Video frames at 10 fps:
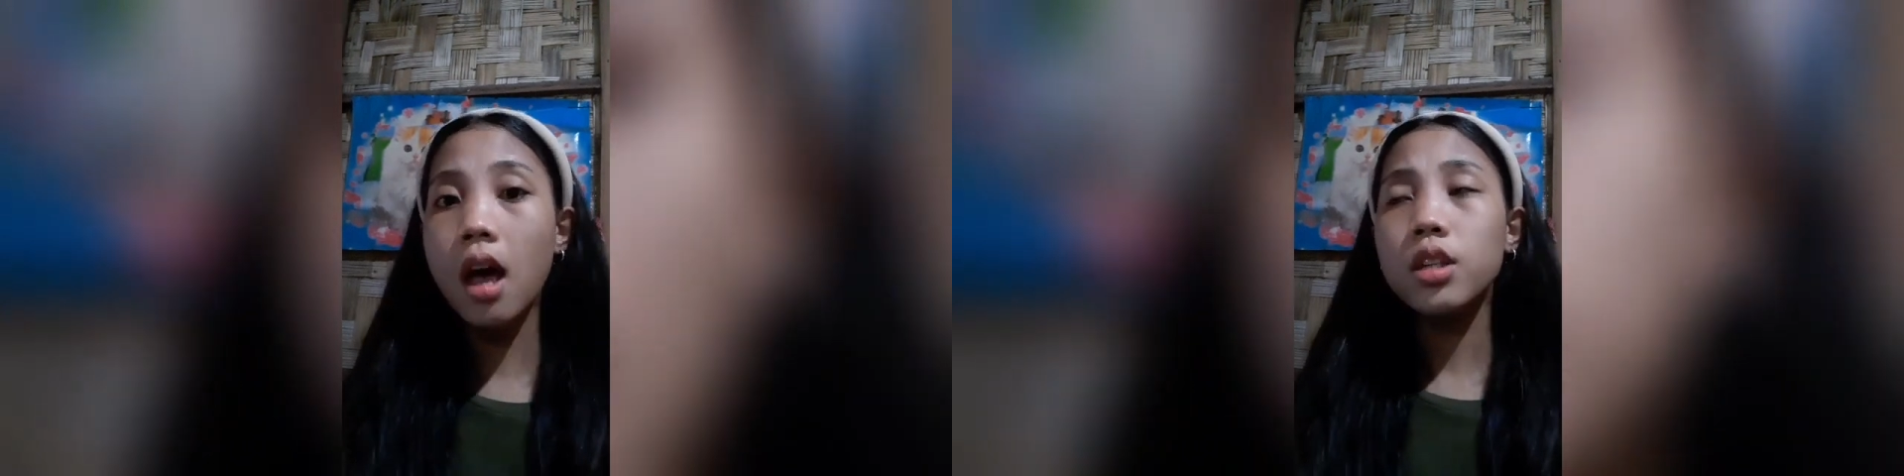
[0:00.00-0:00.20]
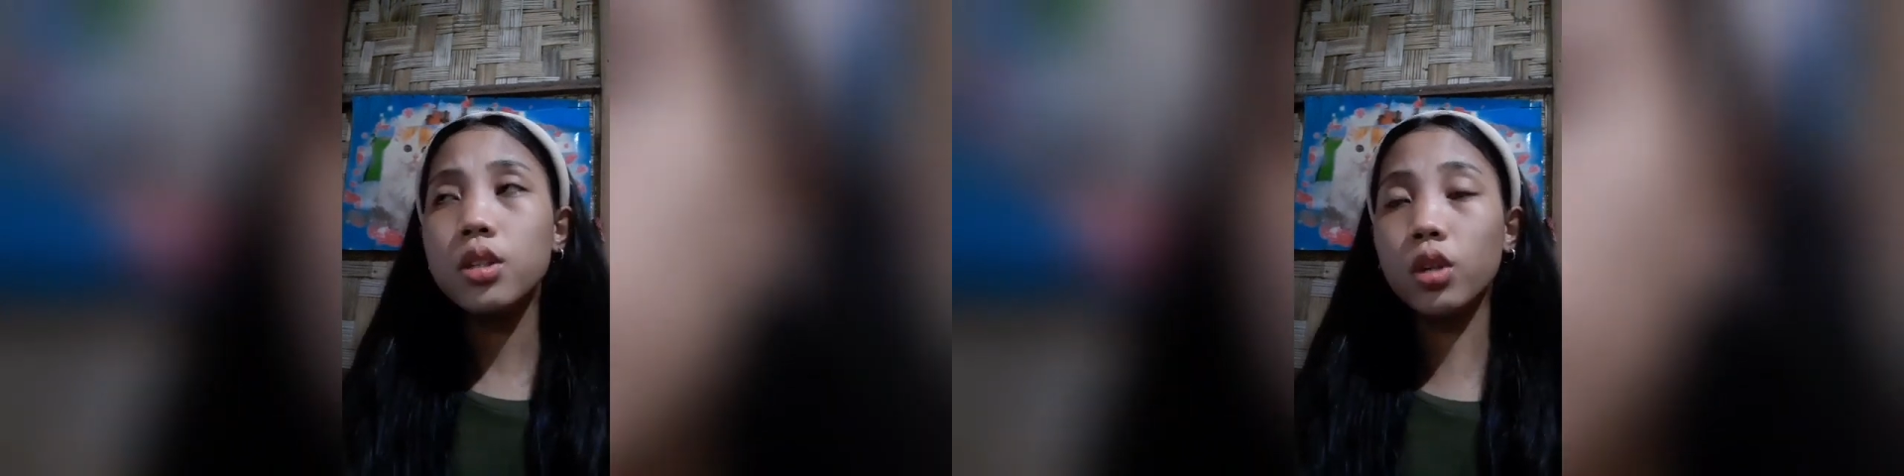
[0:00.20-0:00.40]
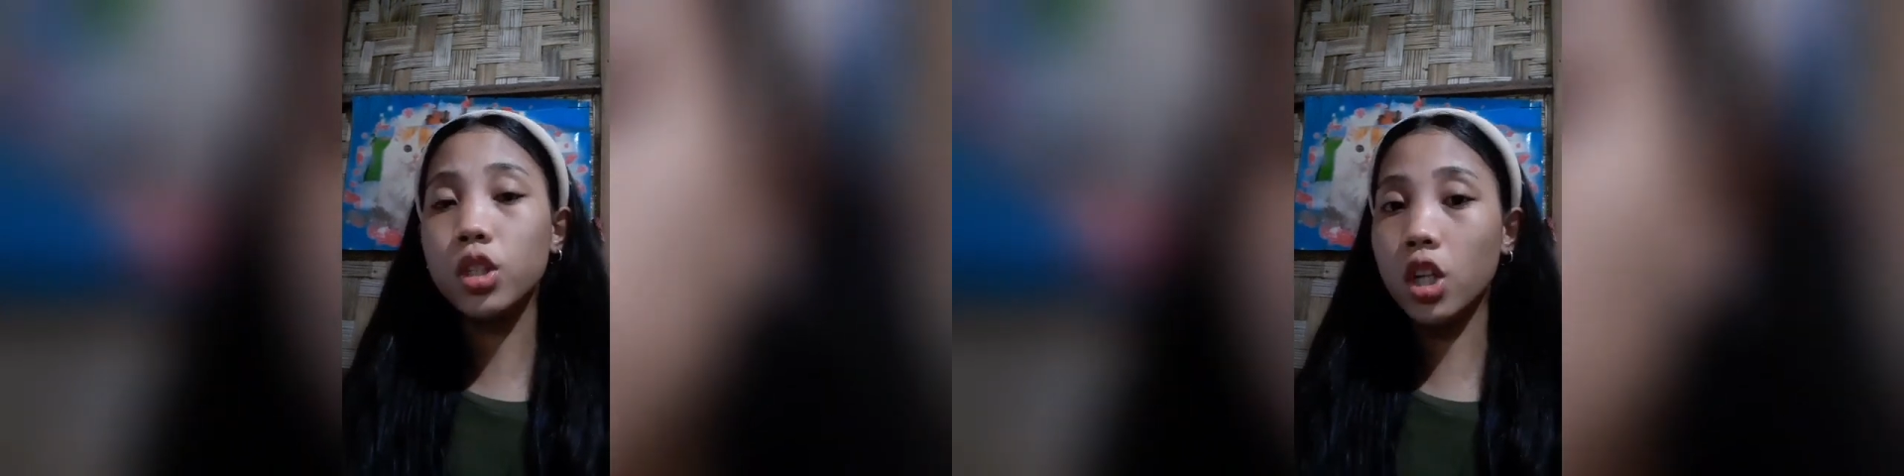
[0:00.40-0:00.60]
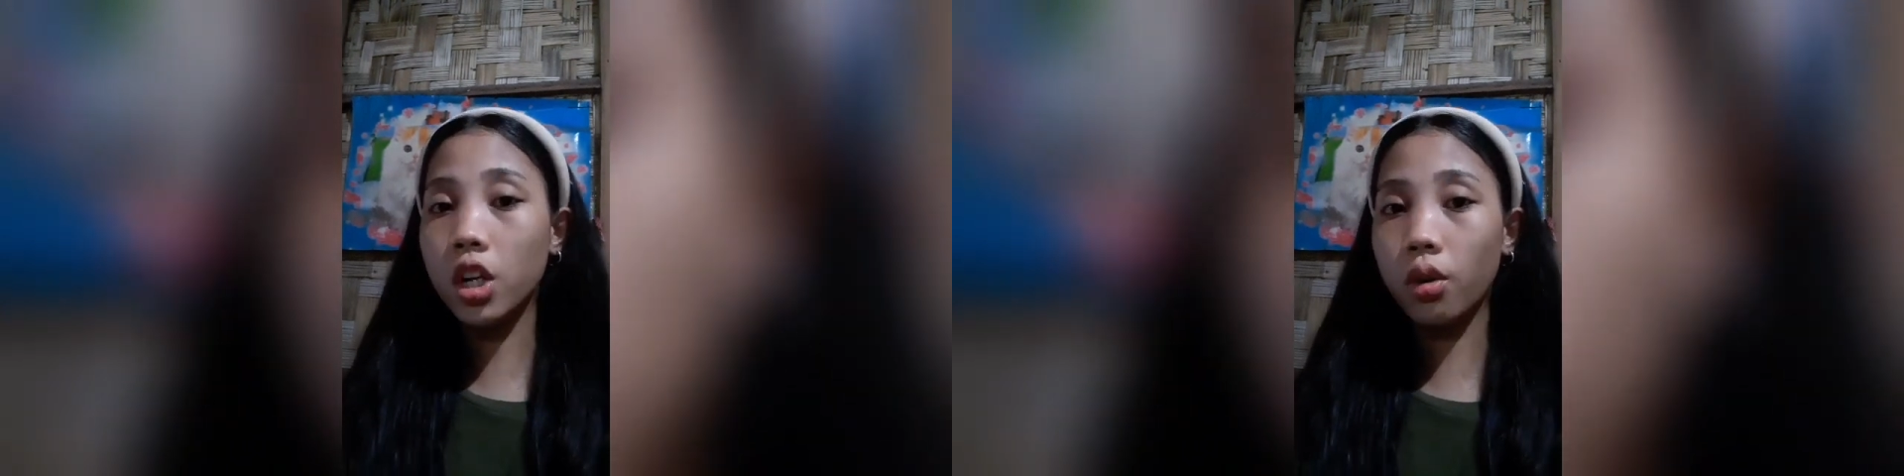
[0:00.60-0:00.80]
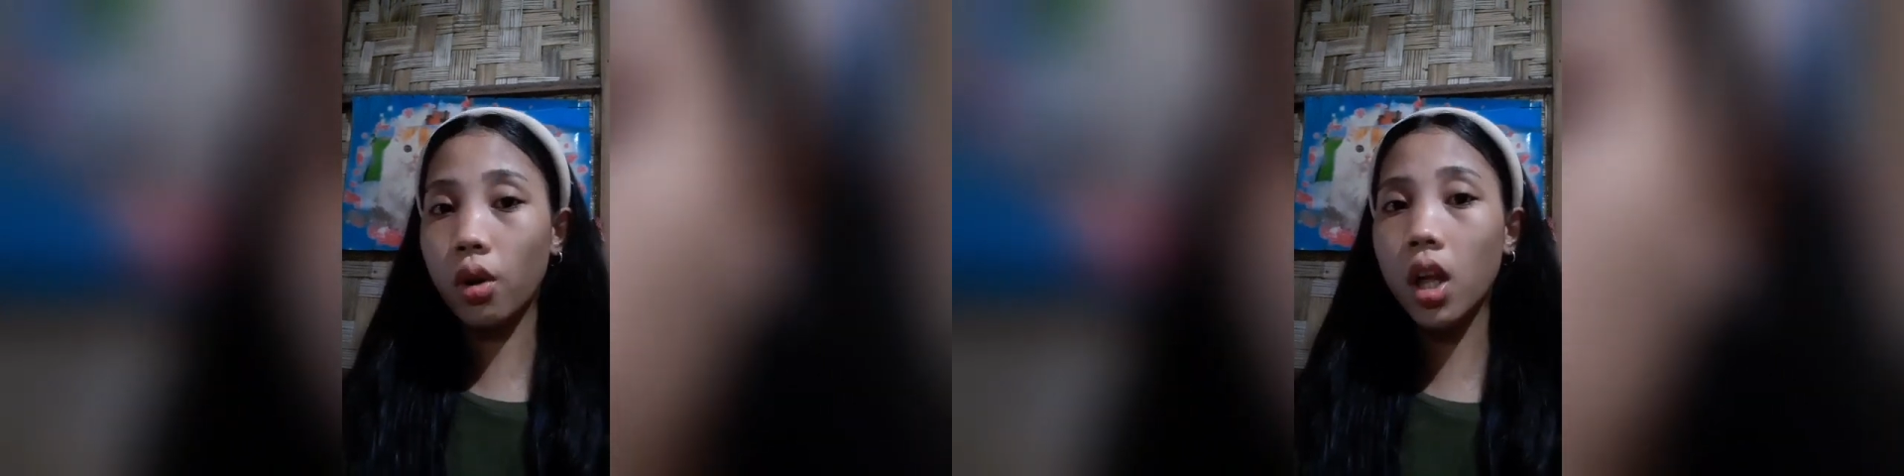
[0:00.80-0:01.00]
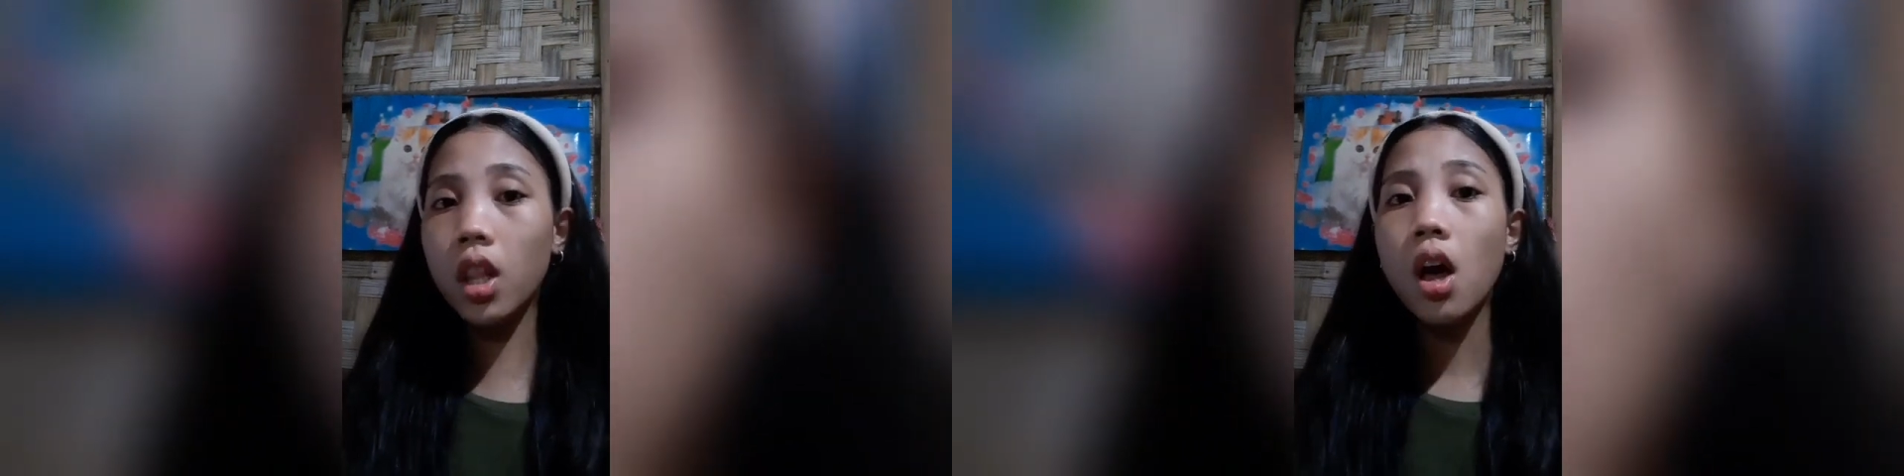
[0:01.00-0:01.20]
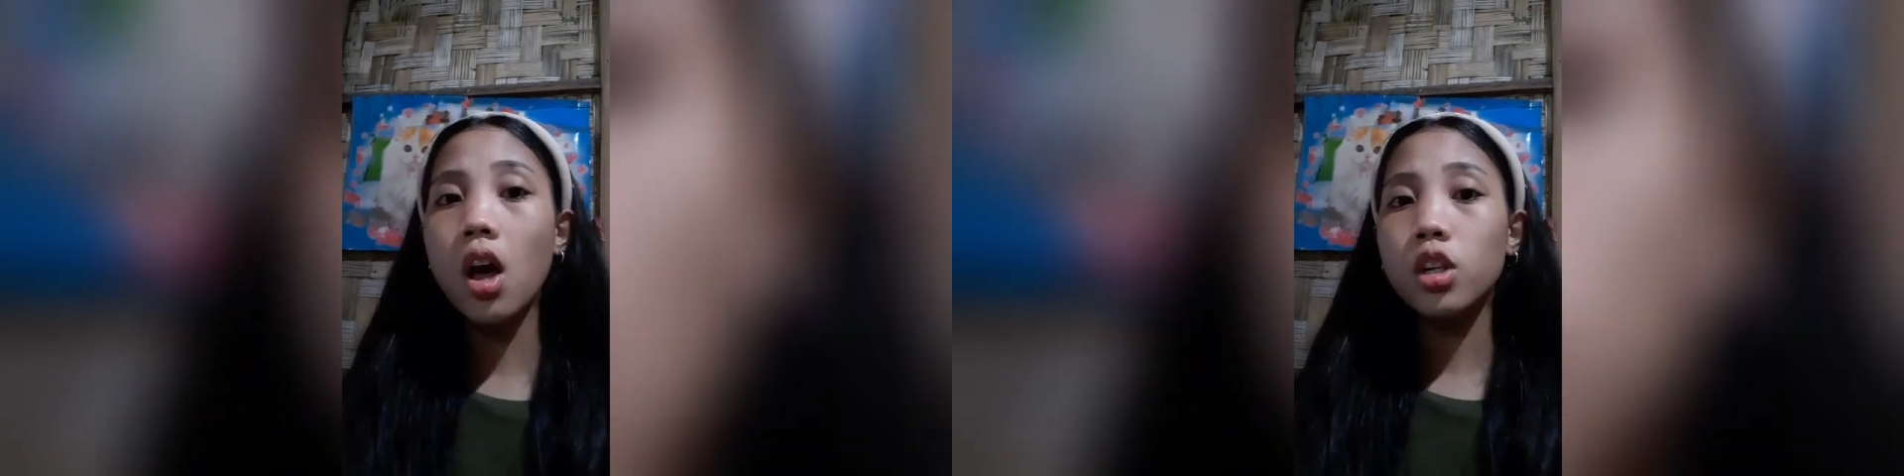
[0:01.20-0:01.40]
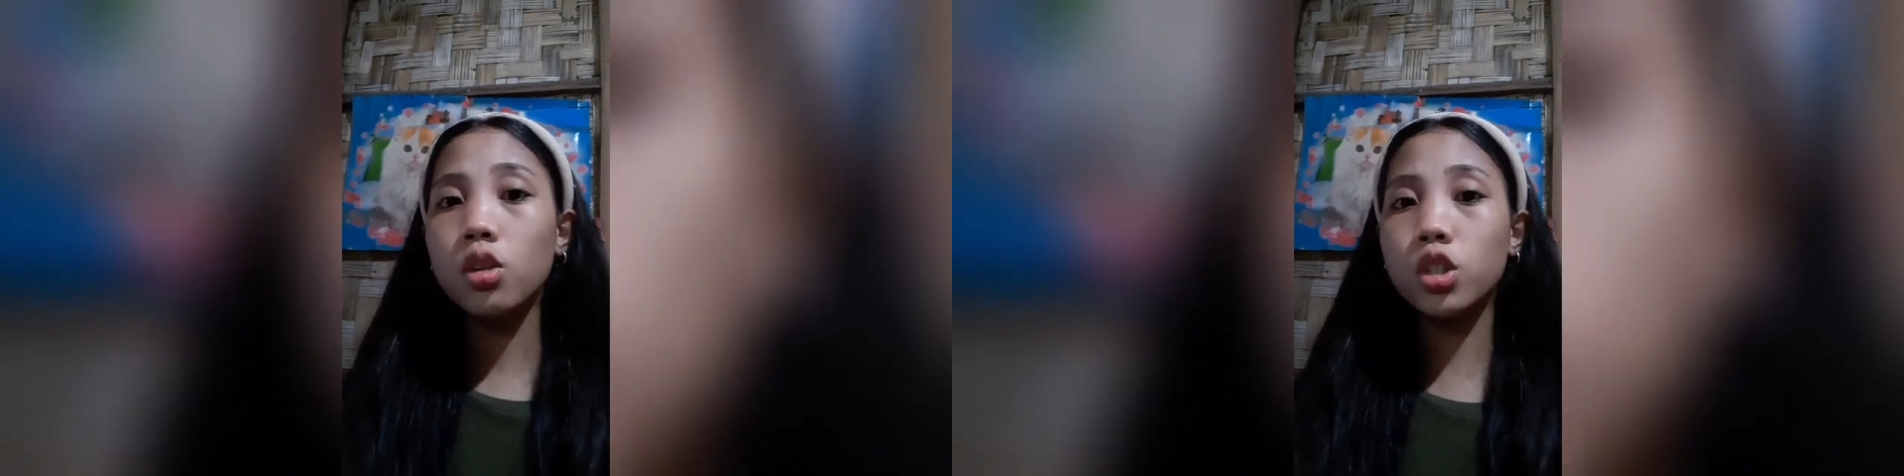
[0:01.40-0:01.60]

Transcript: So in general, you